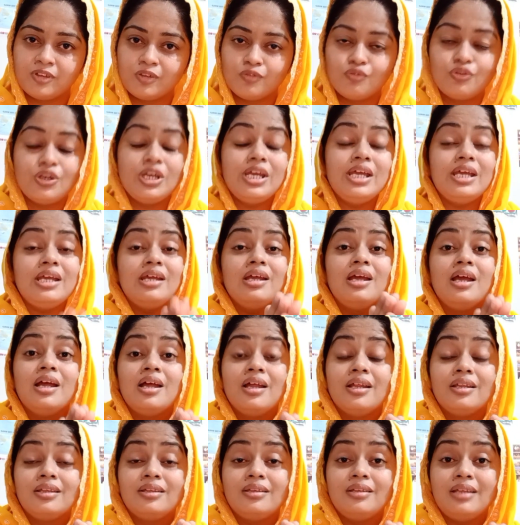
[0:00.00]
We
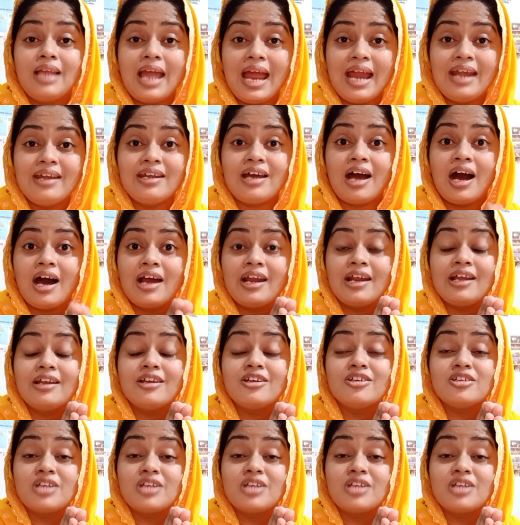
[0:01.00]
and our